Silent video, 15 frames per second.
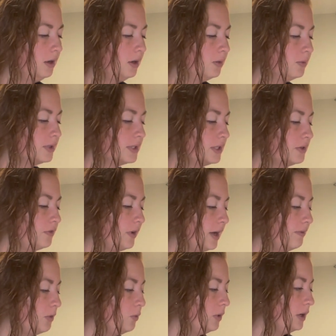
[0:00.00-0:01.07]
What's this
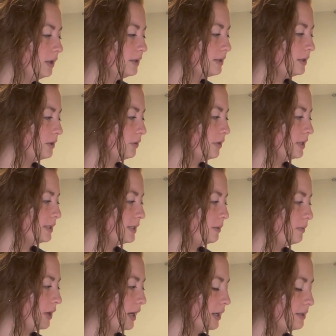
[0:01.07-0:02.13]
Five of Wands in the recent
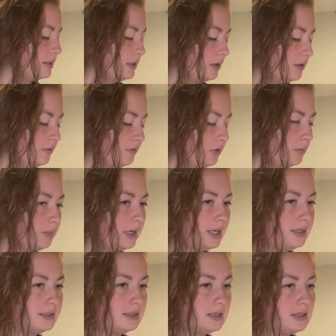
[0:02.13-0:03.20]
past here for
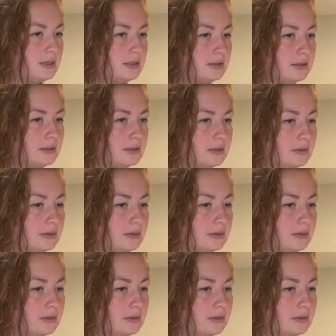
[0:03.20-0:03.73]
Pisces?